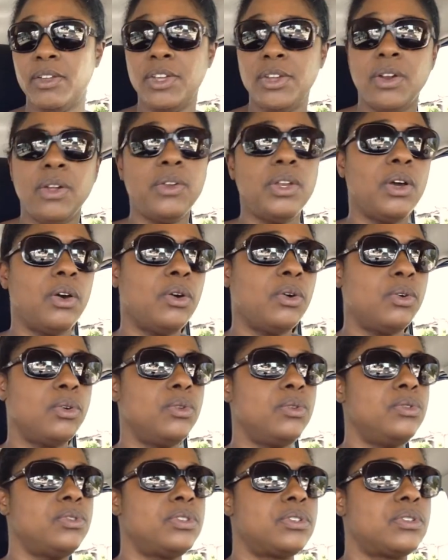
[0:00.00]
You don't know
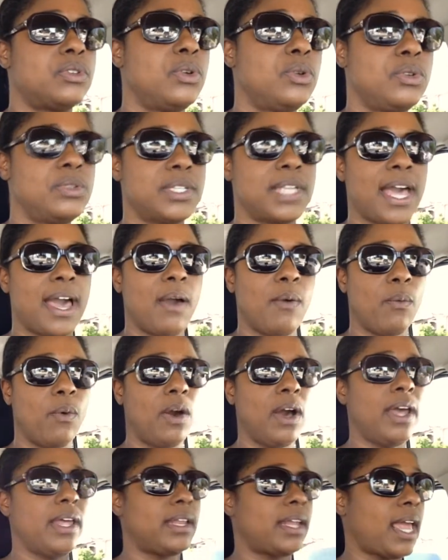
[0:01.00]
who's got
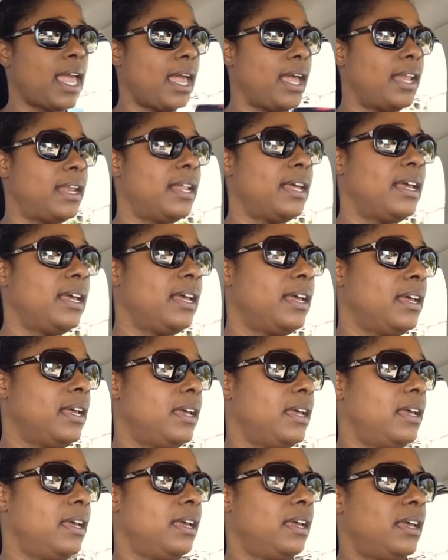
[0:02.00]
what. And
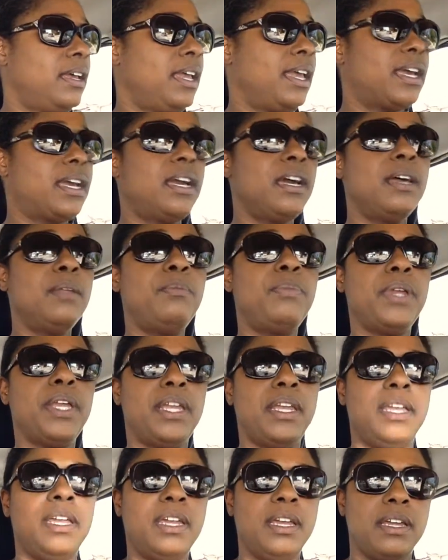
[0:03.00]
it could
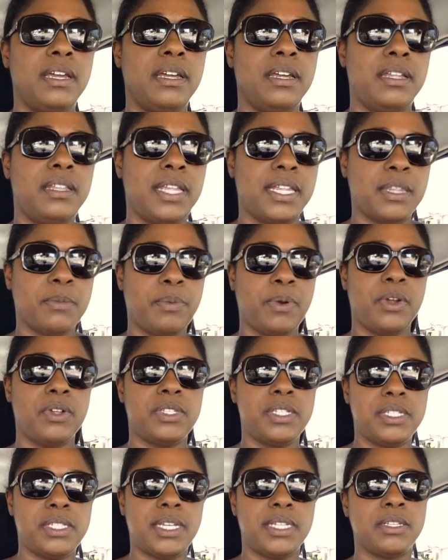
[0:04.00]
be that the
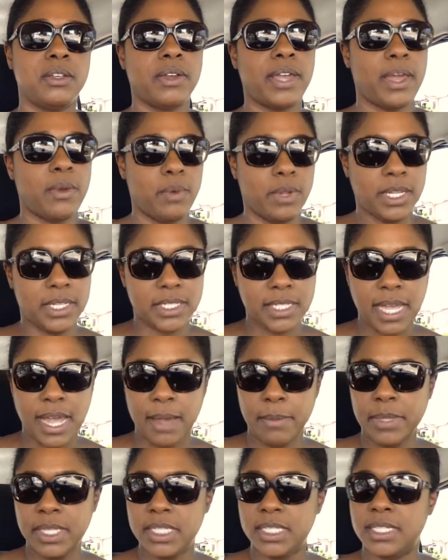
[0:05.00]
person says, "Okay, well, it's
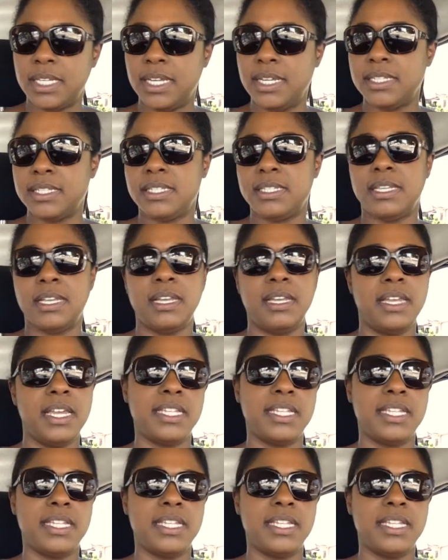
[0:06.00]
common sense.